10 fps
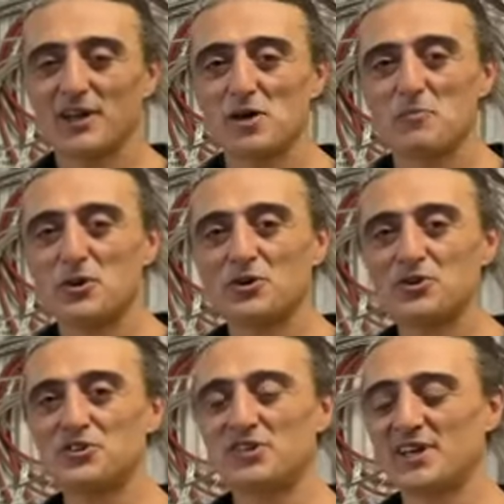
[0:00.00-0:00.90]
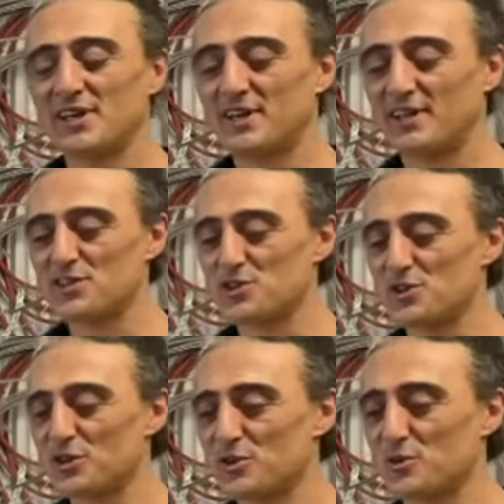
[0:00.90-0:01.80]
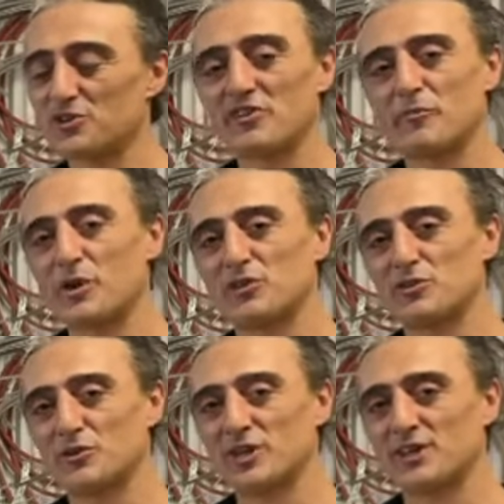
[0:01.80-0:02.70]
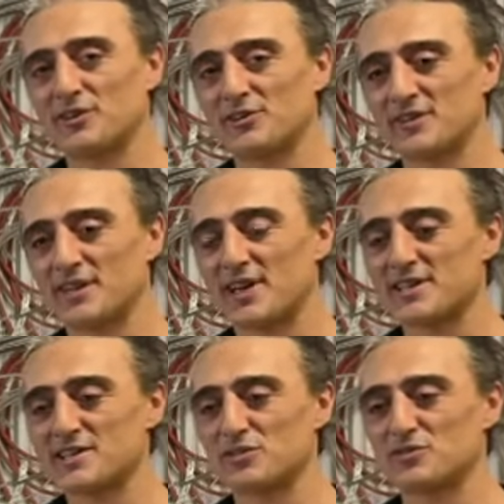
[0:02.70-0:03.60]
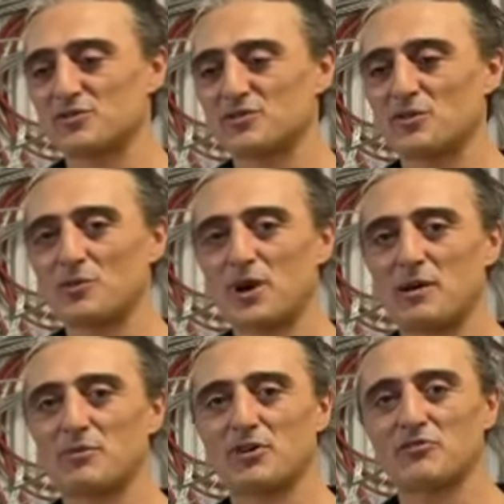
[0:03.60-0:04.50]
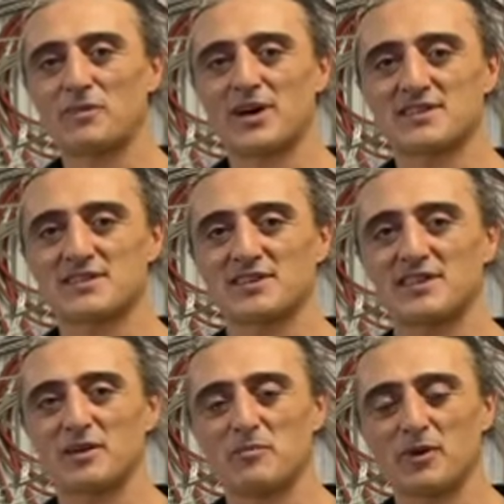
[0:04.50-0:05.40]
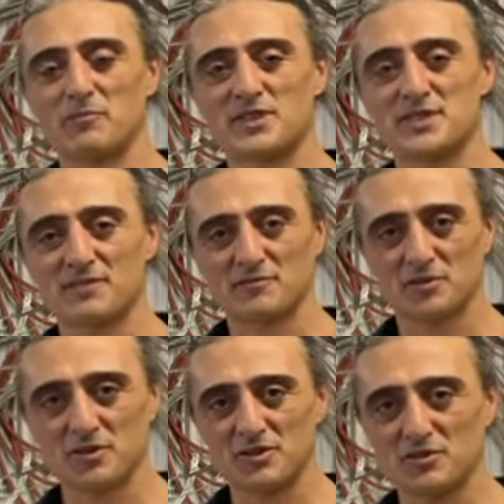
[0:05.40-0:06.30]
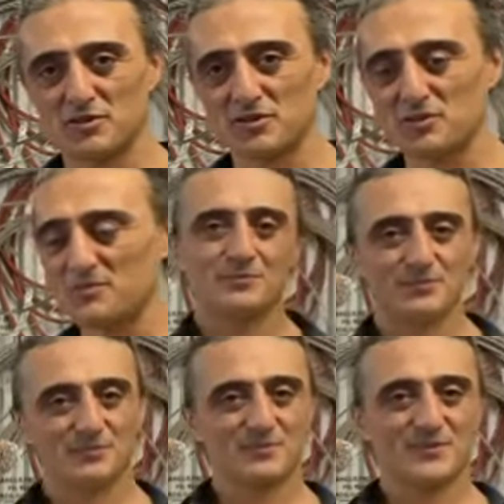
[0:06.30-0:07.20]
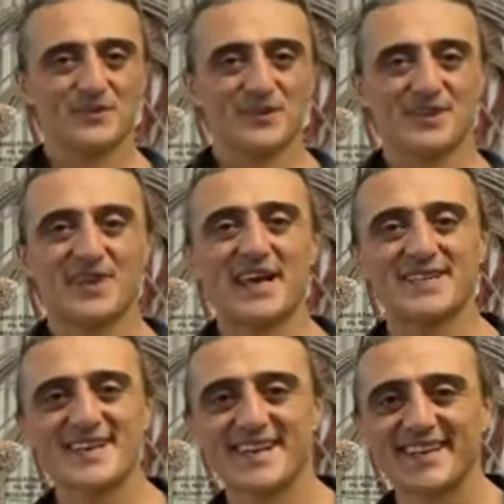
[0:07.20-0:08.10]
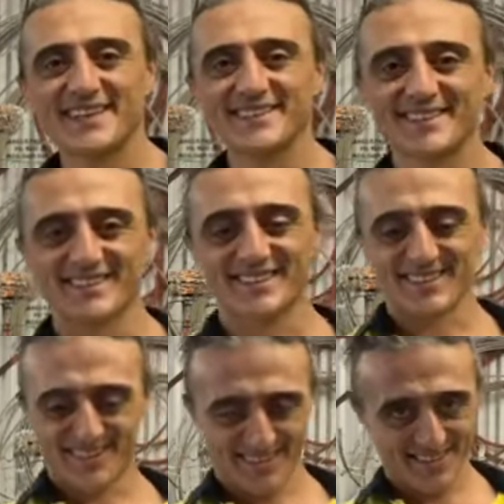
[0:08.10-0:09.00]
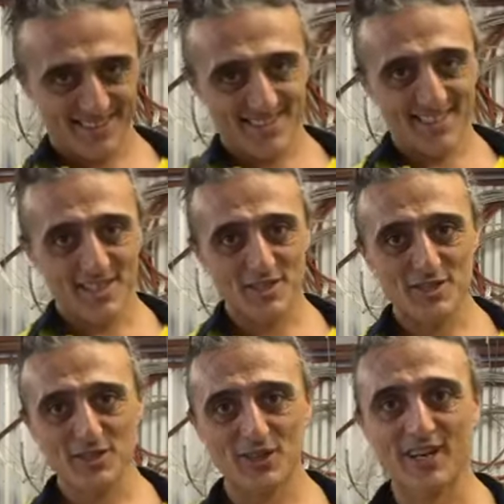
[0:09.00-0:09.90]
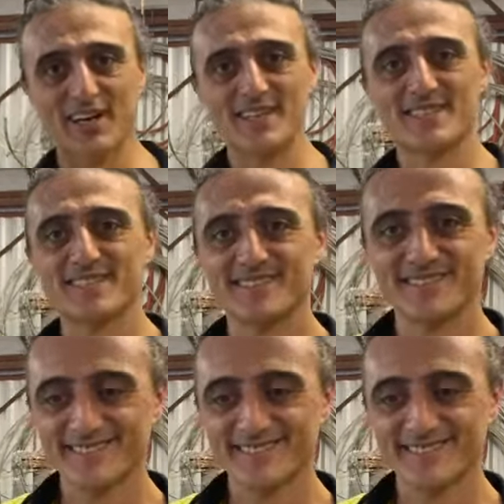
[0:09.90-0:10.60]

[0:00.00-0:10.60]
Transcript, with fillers: I'll upload, I'll show you what I've been doing on the last two couple of months that I've been missing from the YouTube. Thanks again. See you soon guys.